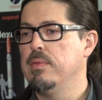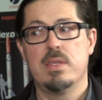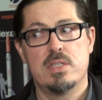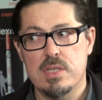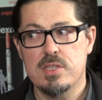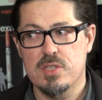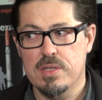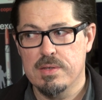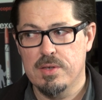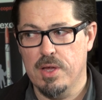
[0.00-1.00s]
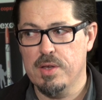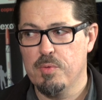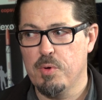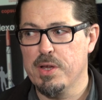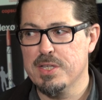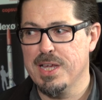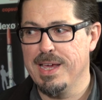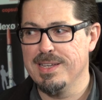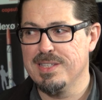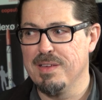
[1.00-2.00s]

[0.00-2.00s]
This is not rocket science,